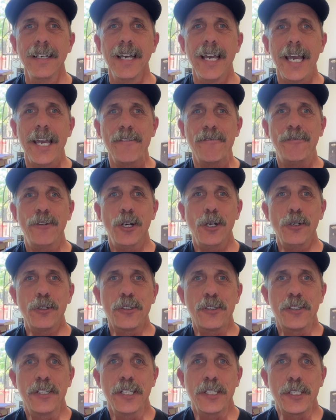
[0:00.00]
Hey
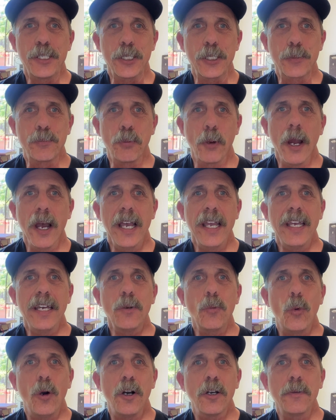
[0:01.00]
folks, this is
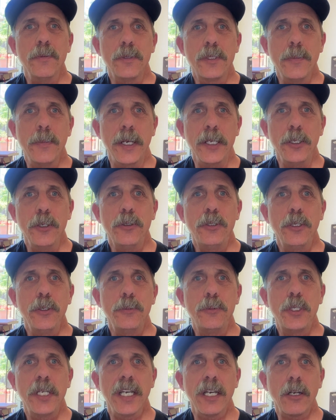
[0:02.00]
Brian. Welcome to my YouTube
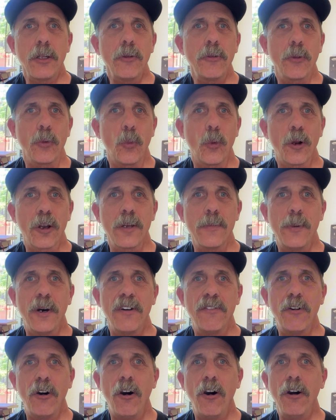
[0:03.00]
channel, The Word
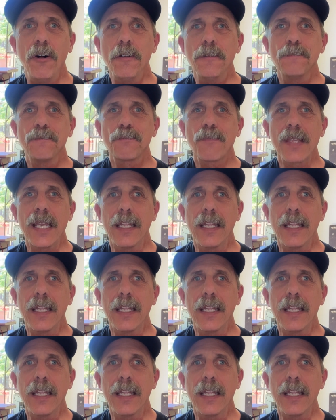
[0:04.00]
Above All.